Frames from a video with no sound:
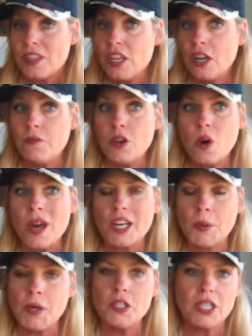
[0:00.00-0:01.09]
If you go on a
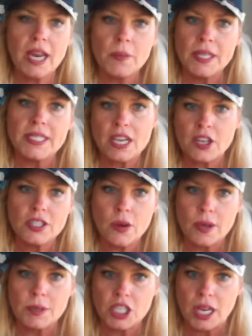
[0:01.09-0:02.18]
cruise, you can't really take your
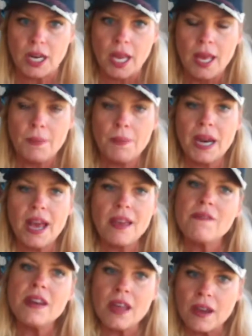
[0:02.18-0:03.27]
sewing machine. But
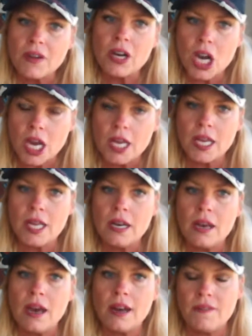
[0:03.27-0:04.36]
I've never gone
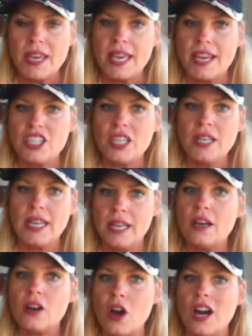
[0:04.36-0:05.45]
on a vacation
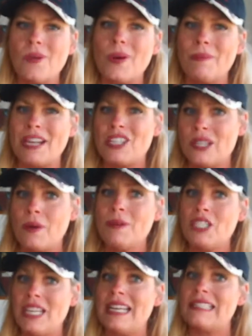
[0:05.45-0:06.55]
in a car where my sewing
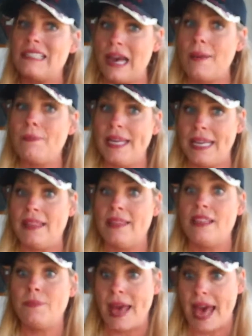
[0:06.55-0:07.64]
machine has not been in
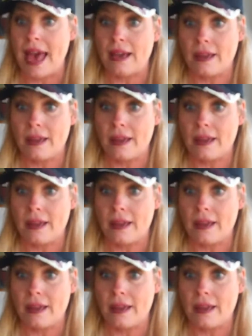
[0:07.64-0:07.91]
the back.